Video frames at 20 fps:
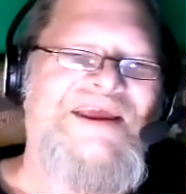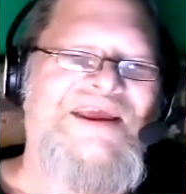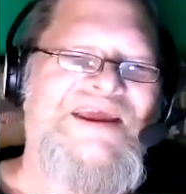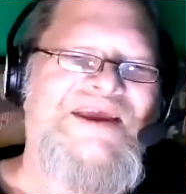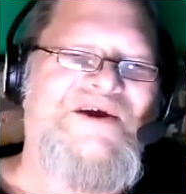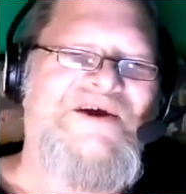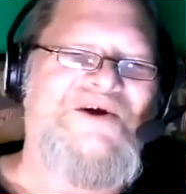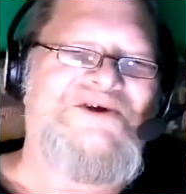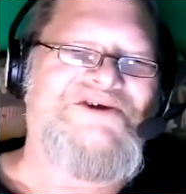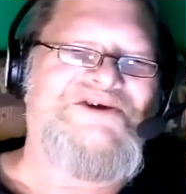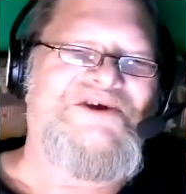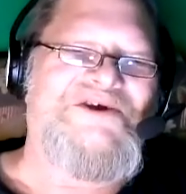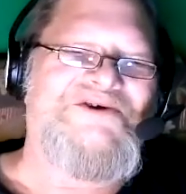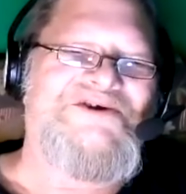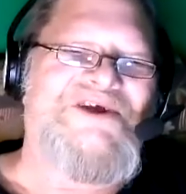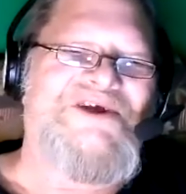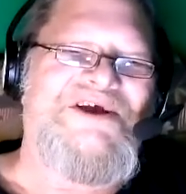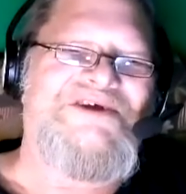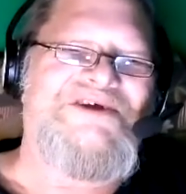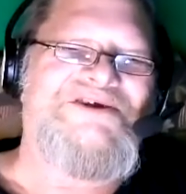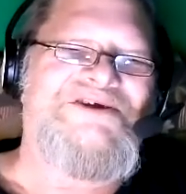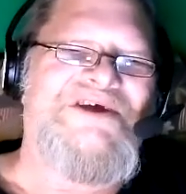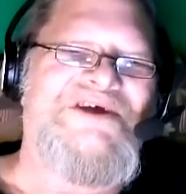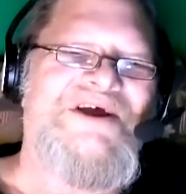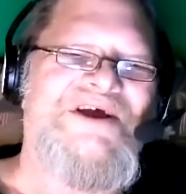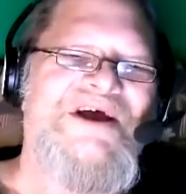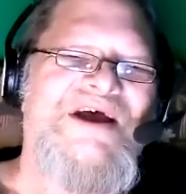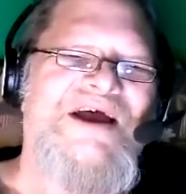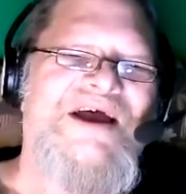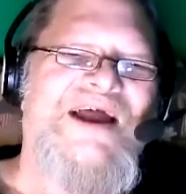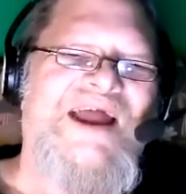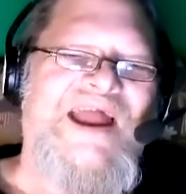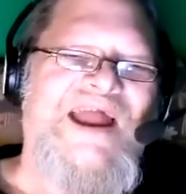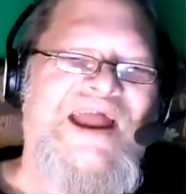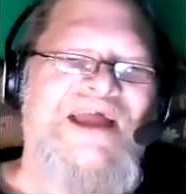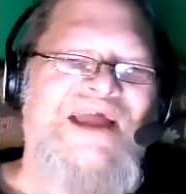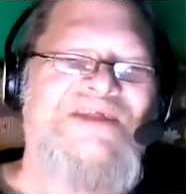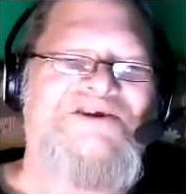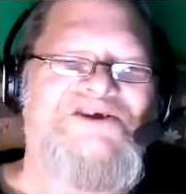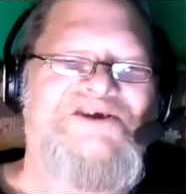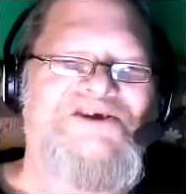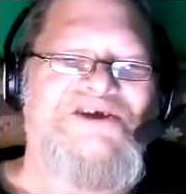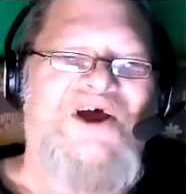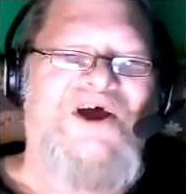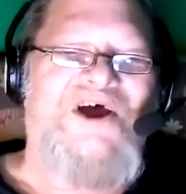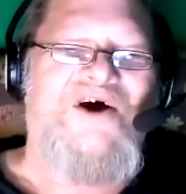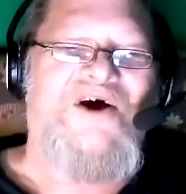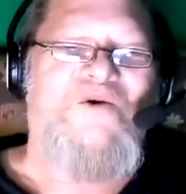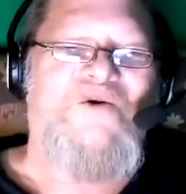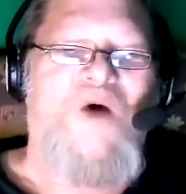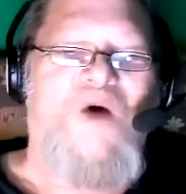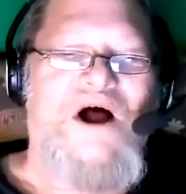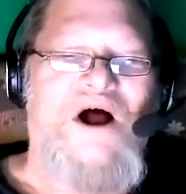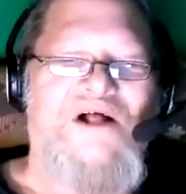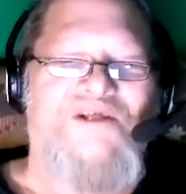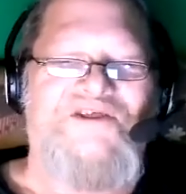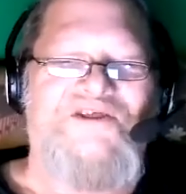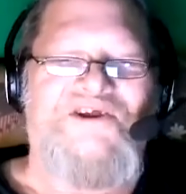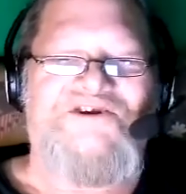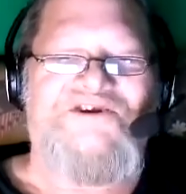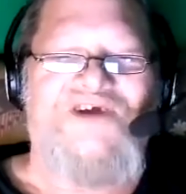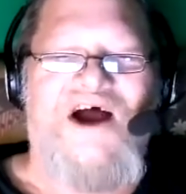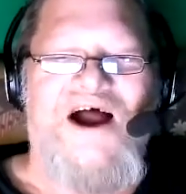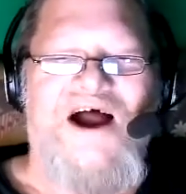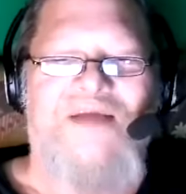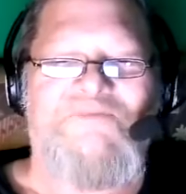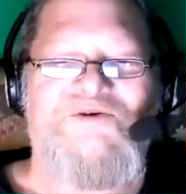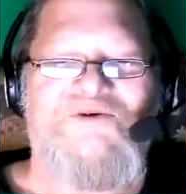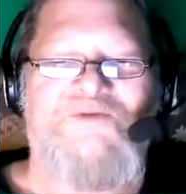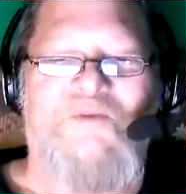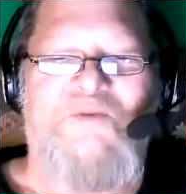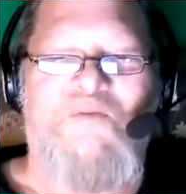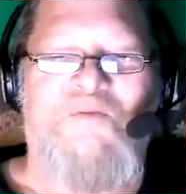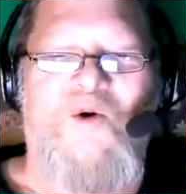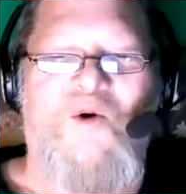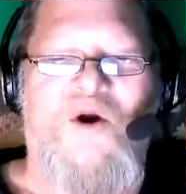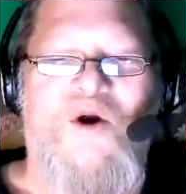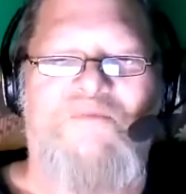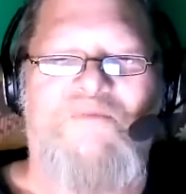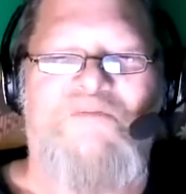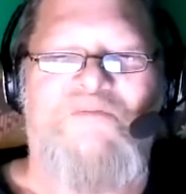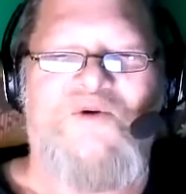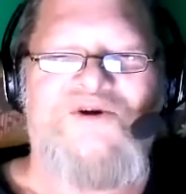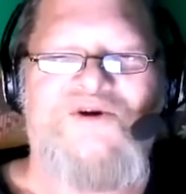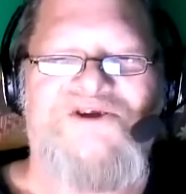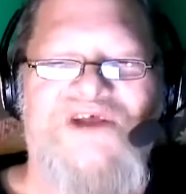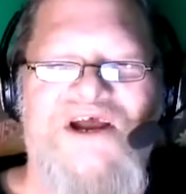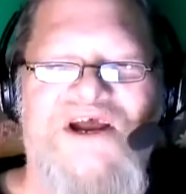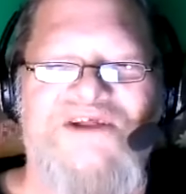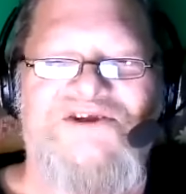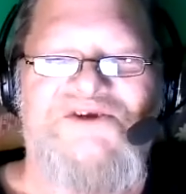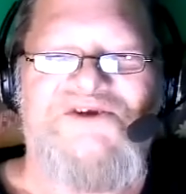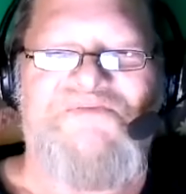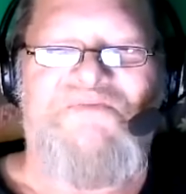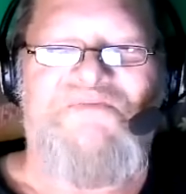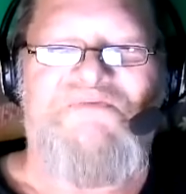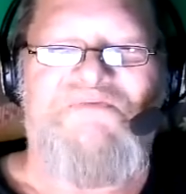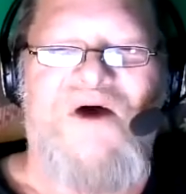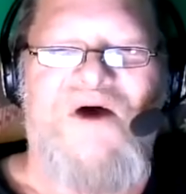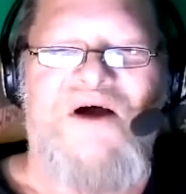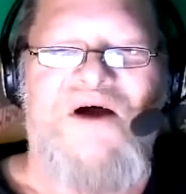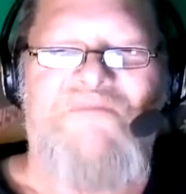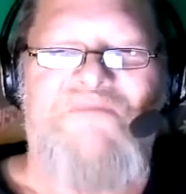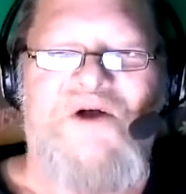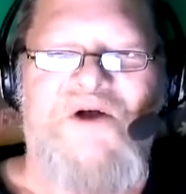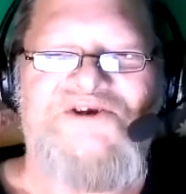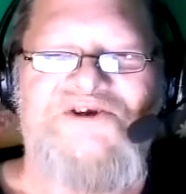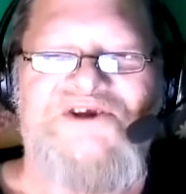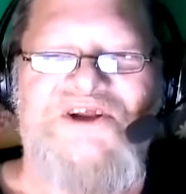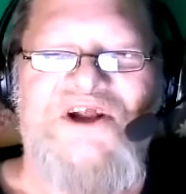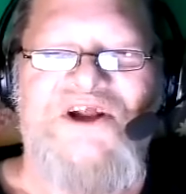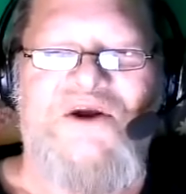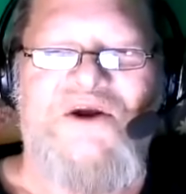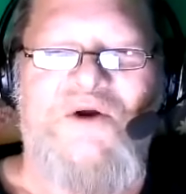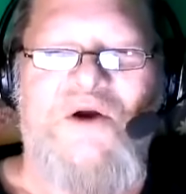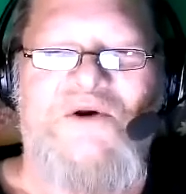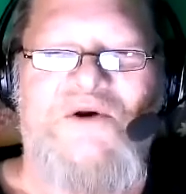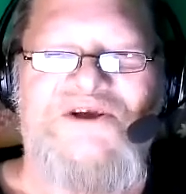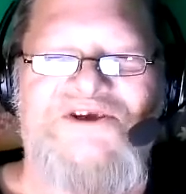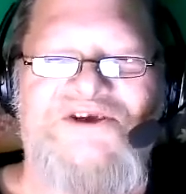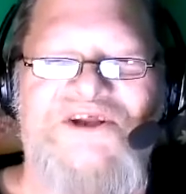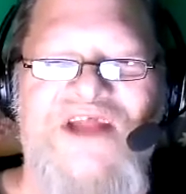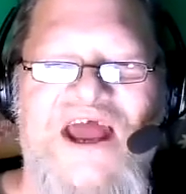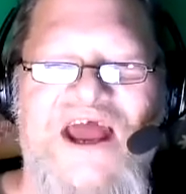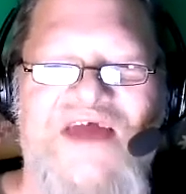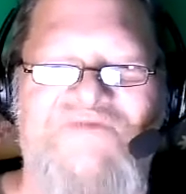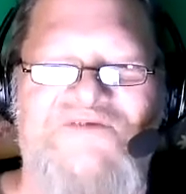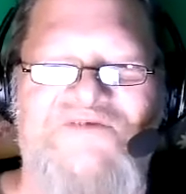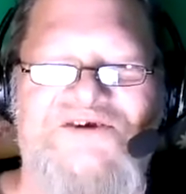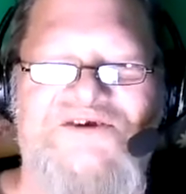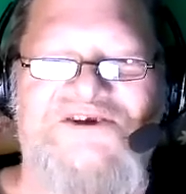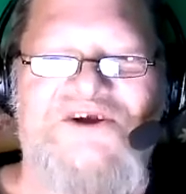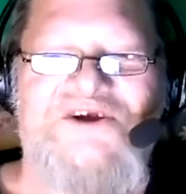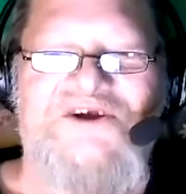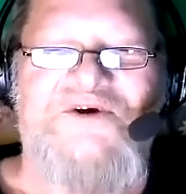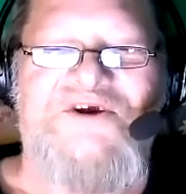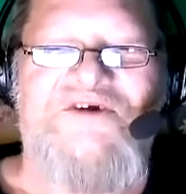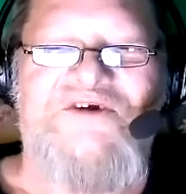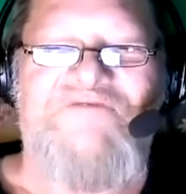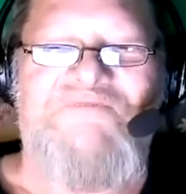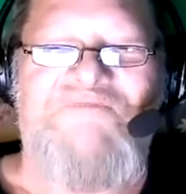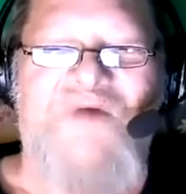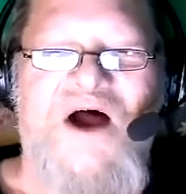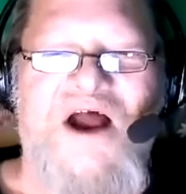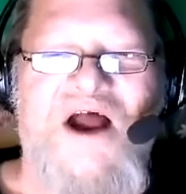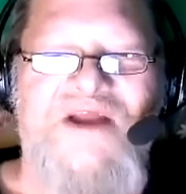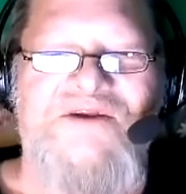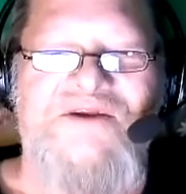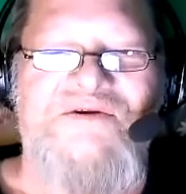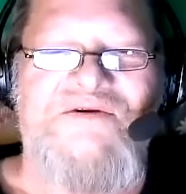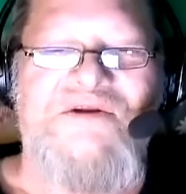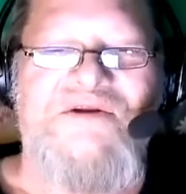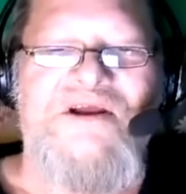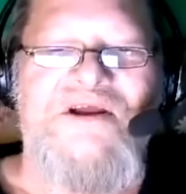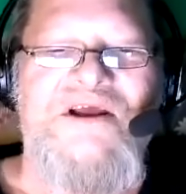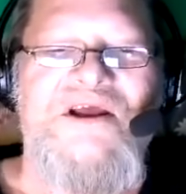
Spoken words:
also says, and so while the Times report presents Bolsonaro as an adversary of Biden,